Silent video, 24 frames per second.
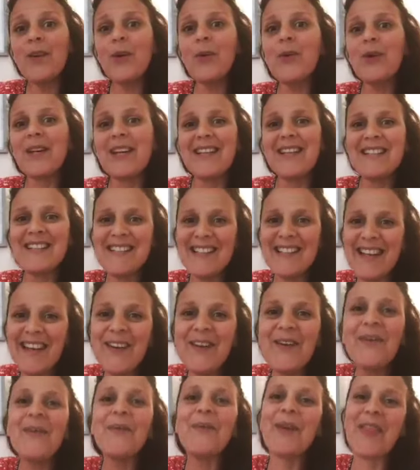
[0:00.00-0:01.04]
who can
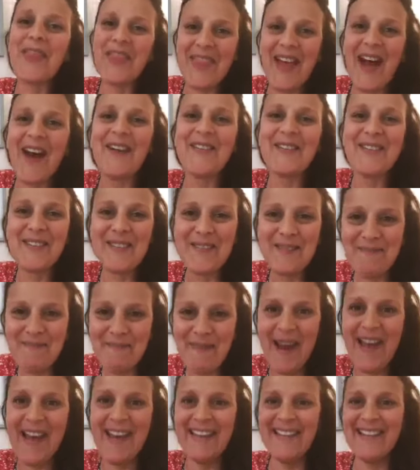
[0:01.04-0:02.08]
deal with thousand
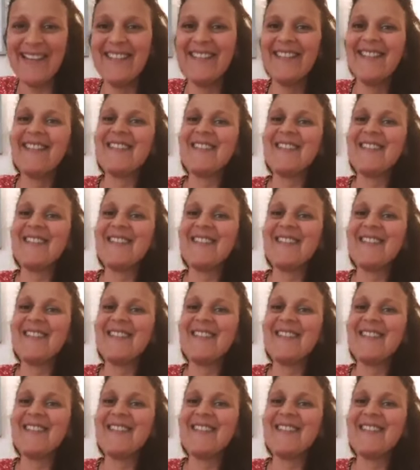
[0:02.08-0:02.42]
men.